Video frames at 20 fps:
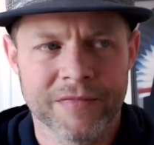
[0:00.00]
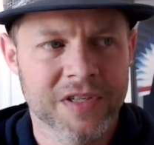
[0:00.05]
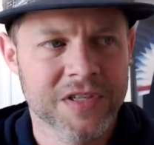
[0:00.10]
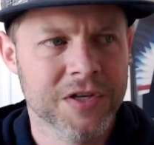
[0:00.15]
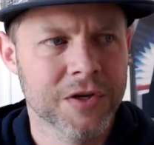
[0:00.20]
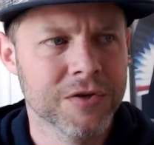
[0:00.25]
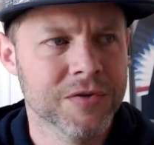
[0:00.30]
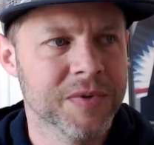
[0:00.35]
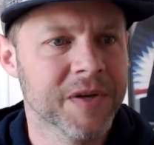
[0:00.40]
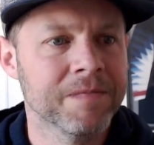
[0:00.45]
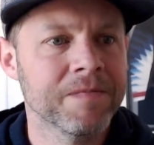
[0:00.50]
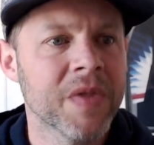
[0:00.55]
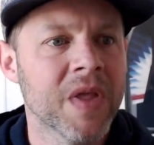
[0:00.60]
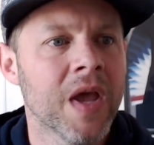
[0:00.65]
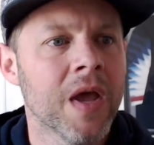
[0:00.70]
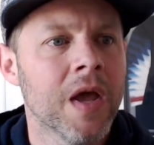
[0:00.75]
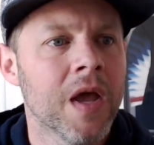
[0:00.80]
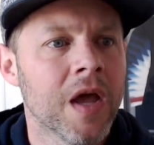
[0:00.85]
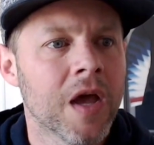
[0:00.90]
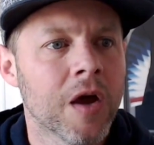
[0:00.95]
excuse me,
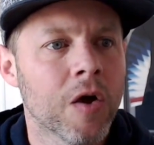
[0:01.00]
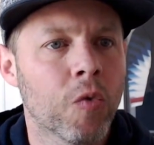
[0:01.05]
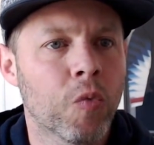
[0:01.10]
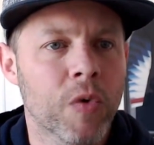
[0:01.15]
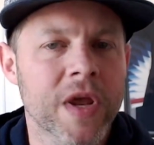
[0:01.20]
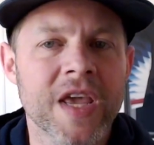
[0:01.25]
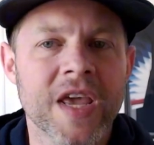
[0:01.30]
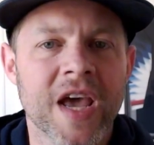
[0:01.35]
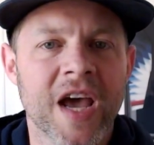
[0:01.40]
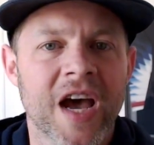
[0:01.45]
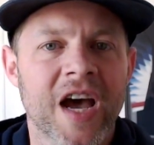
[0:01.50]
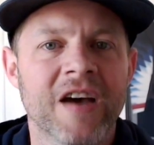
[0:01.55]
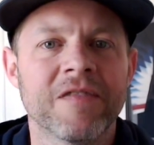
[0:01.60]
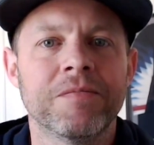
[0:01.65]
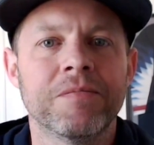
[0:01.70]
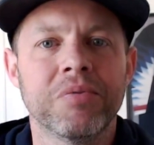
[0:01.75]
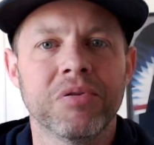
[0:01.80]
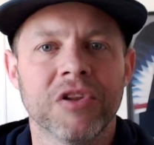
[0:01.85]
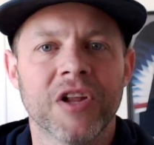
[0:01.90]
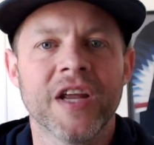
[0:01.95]
we
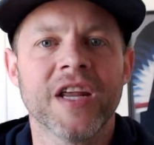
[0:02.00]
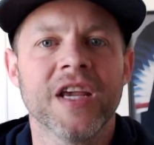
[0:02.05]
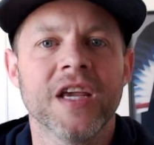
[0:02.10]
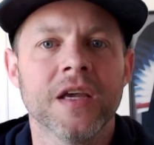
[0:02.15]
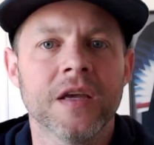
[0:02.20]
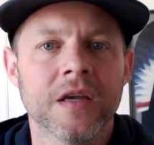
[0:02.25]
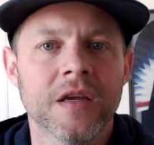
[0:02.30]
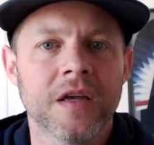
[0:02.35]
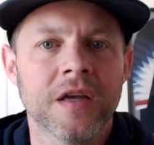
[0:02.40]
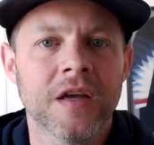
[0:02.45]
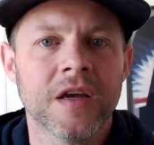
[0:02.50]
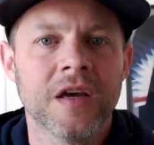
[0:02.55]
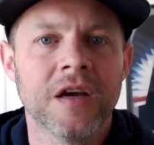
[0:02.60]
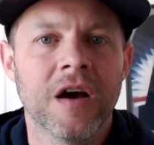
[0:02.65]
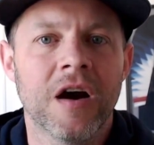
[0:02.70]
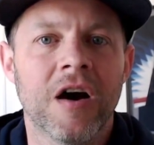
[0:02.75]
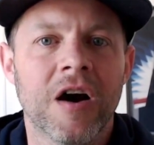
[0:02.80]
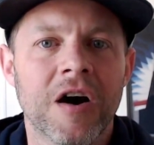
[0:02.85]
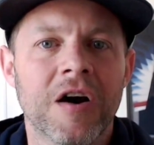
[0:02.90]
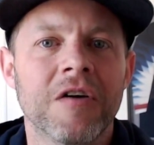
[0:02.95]
have plenty
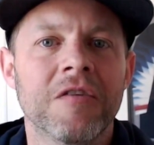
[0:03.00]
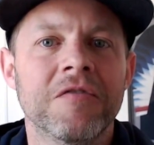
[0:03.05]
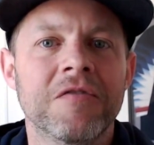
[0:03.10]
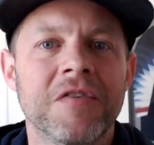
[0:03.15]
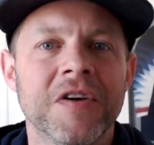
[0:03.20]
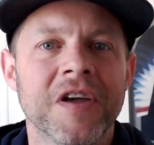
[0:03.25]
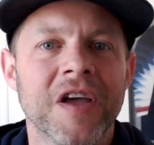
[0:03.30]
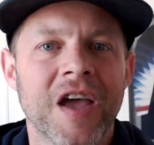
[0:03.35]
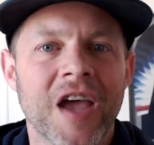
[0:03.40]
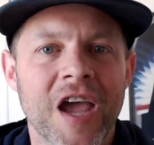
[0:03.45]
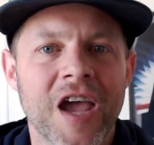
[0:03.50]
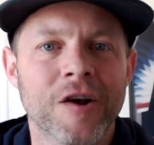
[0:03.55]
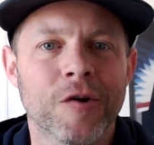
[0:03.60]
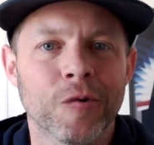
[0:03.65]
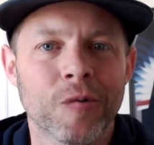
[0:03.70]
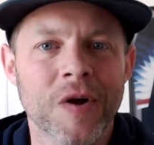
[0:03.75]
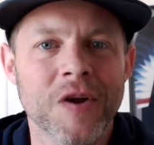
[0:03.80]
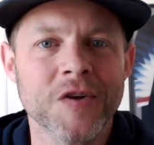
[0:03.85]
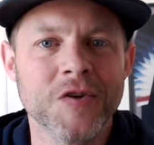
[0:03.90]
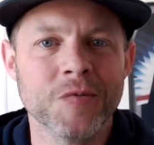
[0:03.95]
of
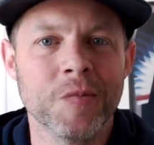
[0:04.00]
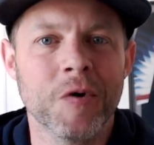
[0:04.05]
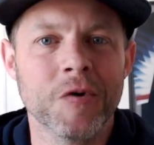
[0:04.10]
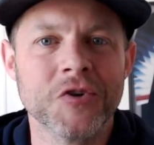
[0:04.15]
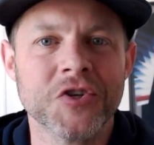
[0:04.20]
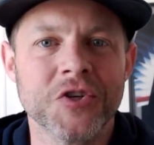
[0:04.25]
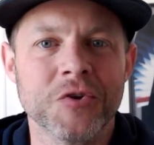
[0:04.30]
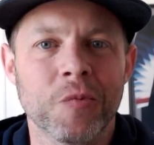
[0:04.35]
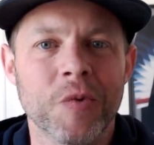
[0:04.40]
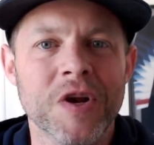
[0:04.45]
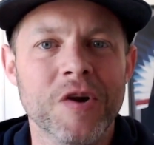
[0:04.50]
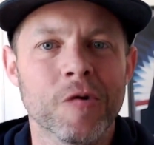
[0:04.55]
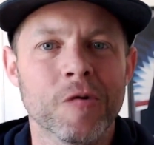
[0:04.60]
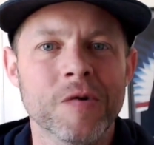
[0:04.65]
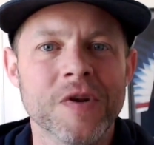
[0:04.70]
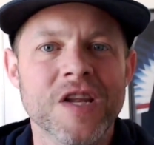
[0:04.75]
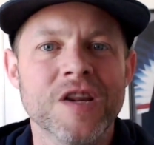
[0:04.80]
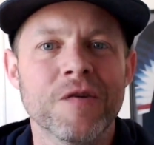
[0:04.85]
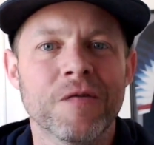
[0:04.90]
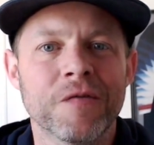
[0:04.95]
ankle range of motion. We
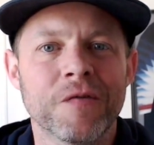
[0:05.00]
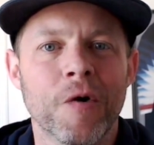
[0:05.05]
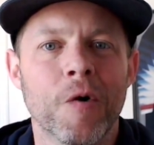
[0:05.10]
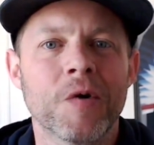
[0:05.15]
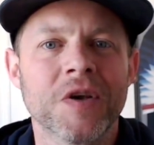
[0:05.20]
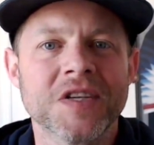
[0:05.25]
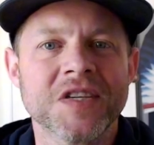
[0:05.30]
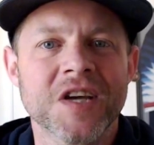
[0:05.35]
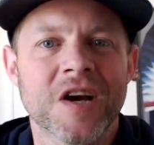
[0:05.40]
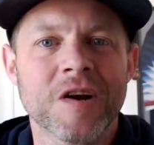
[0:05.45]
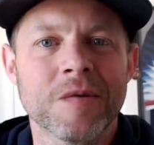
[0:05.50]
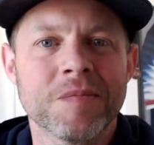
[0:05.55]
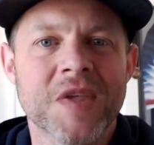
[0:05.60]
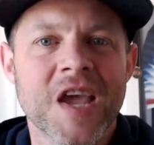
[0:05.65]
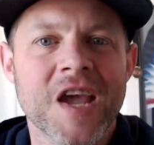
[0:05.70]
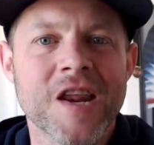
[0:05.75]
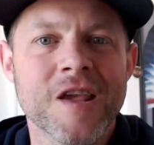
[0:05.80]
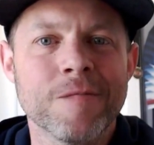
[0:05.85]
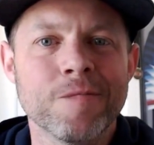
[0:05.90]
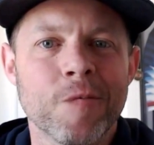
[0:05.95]
don't need to focus on
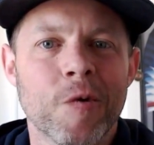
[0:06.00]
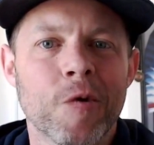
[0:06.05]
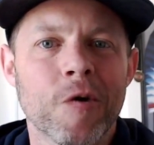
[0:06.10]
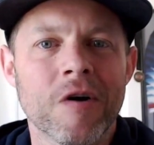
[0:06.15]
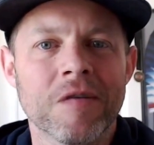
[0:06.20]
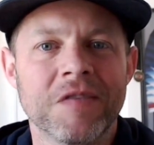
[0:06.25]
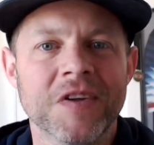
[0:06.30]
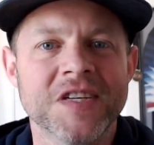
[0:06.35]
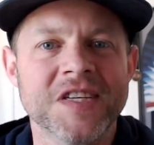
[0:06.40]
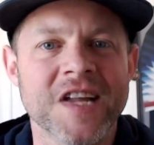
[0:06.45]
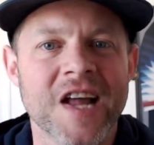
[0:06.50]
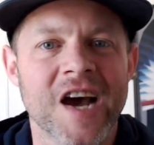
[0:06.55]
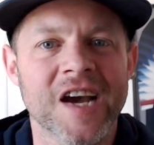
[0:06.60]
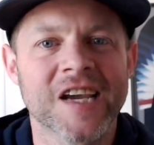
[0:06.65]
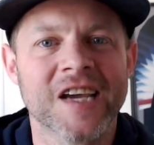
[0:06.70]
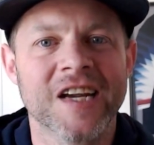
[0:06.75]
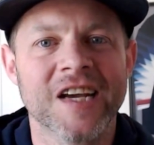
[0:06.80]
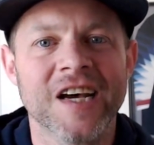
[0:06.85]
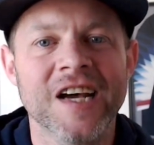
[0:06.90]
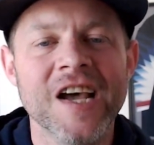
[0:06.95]
obtaining more if it's
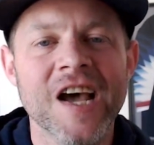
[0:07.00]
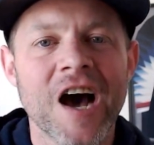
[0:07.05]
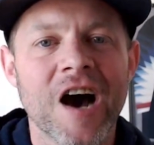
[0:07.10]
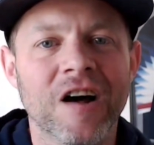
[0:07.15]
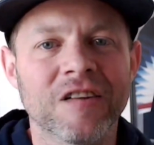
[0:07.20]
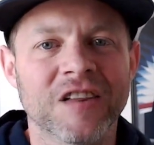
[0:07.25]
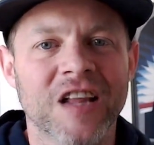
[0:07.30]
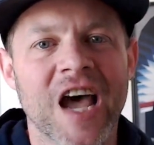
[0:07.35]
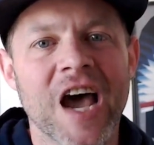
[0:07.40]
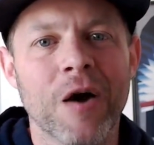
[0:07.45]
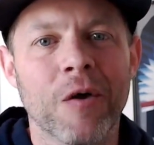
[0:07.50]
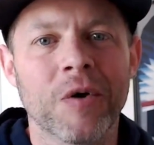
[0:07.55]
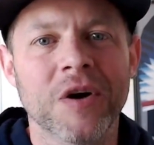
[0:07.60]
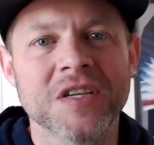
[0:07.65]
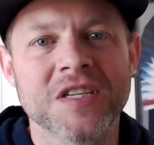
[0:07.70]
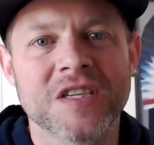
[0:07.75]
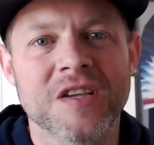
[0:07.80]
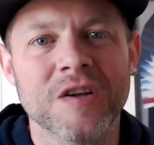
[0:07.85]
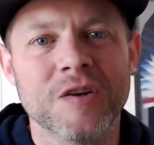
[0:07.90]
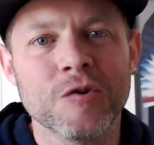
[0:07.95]
not going to allow
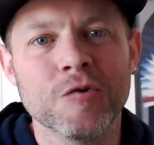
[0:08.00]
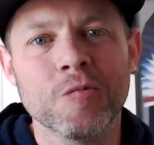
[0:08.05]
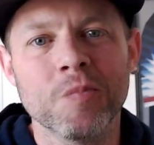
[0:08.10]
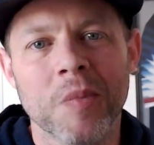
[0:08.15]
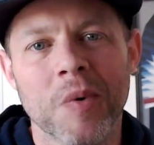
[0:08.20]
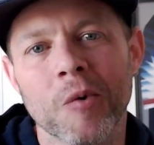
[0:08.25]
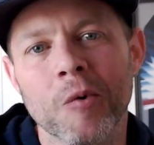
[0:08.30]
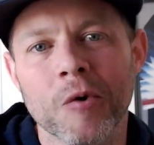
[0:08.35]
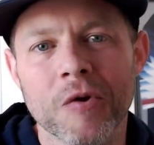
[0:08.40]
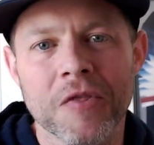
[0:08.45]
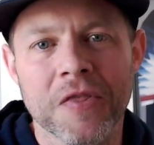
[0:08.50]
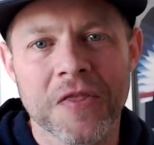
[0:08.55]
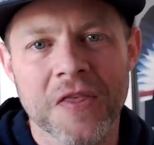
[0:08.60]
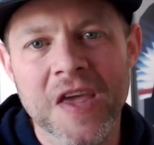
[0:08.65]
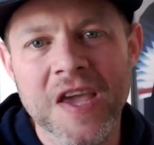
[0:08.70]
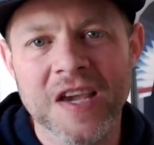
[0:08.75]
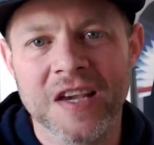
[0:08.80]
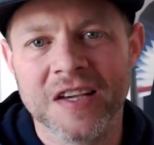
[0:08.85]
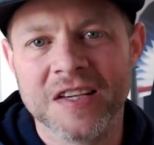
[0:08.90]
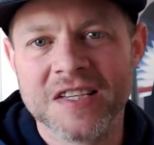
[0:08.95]
us to do more
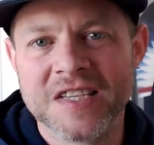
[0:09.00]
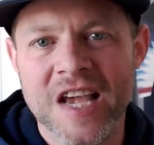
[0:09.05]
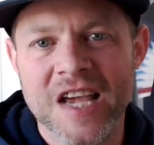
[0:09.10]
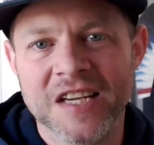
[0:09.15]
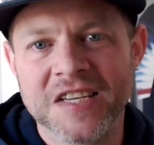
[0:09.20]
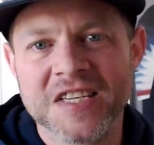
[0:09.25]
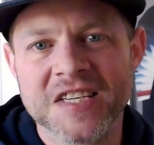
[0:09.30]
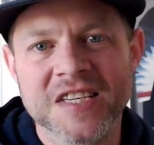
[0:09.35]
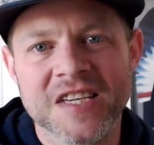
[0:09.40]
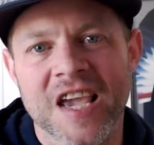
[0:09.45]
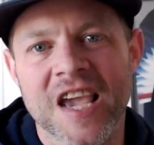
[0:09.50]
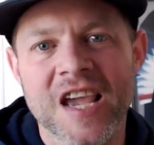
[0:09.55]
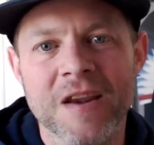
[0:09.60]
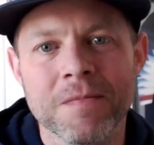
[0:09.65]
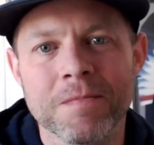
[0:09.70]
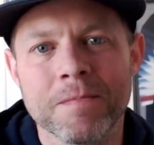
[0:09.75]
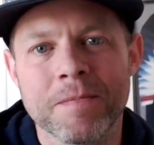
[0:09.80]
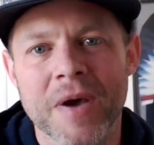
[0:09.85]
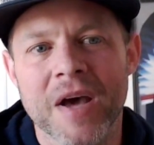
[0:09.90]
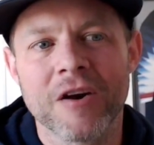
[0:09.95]
things and
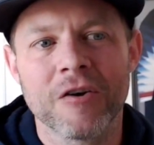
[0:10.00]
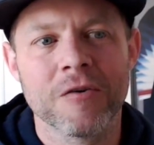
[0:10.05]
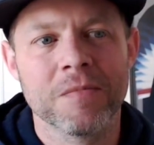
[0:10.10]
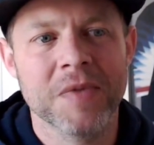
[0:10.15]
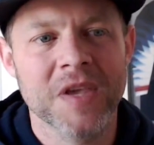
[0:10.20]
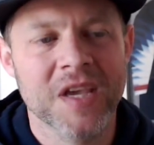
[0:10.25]
skate better,